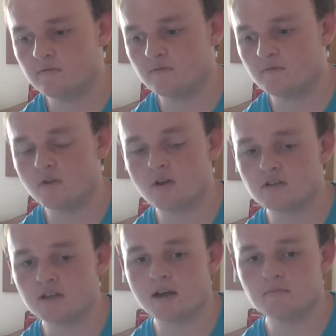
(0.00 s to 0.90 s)
for her
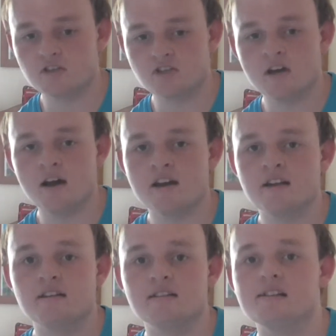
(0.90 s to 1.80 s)
time to shine,
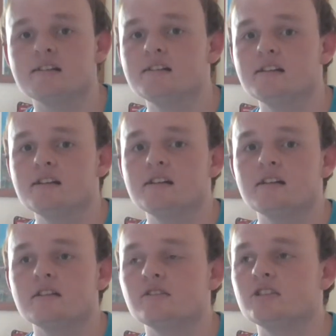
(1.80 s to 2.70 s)
and
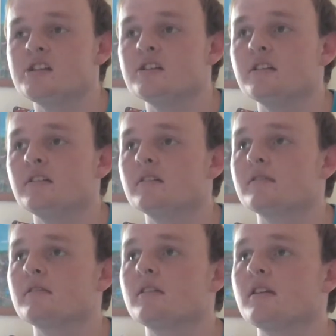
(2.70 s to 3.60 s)
she
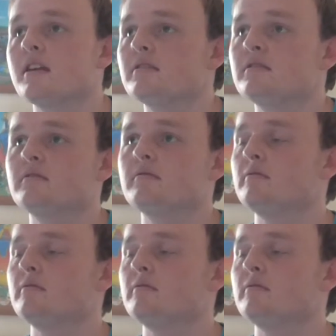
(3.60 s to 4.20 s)
gets